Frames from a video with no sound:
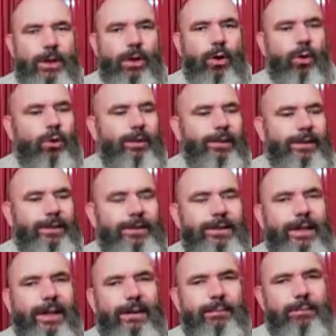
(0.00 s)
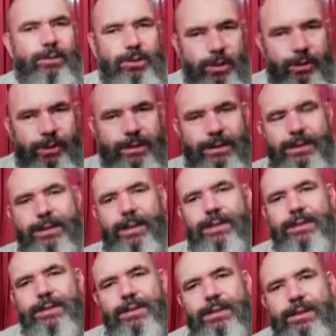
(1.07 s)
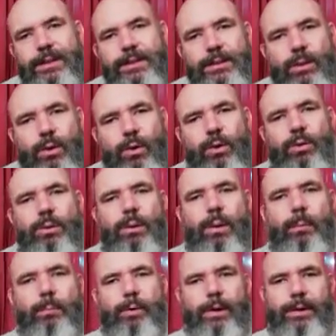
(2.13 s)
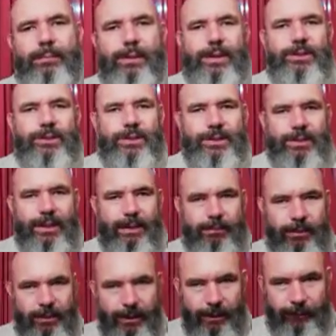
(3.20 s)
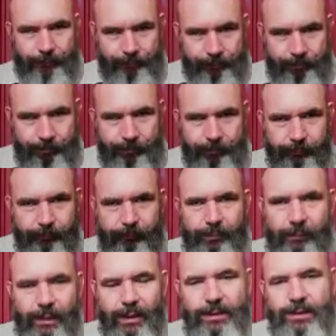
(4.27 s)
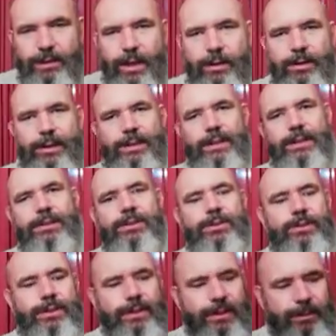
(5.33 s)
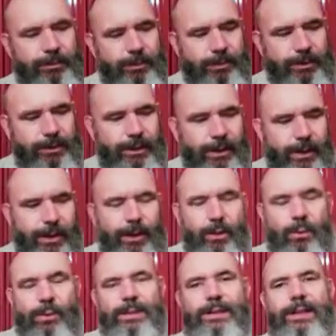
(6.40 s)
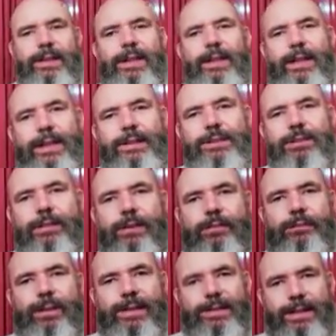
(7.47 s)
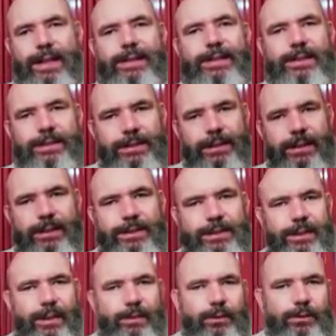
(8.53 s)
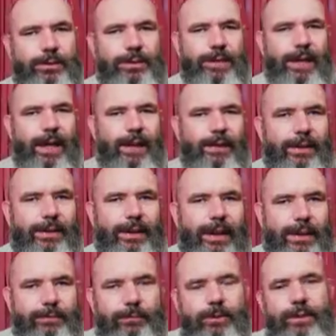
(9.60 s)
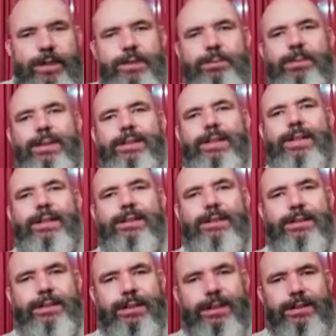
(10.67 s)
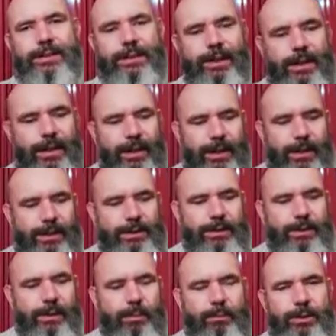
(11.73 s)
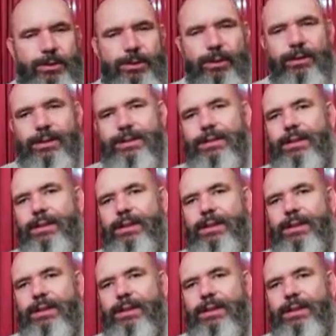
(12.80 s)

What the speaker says: or it can say majority text. These are all pretty much the same thing. So the Textus Receptus was a collection of Byzantine texts, and of course the other name for those Byzantine texts is majority,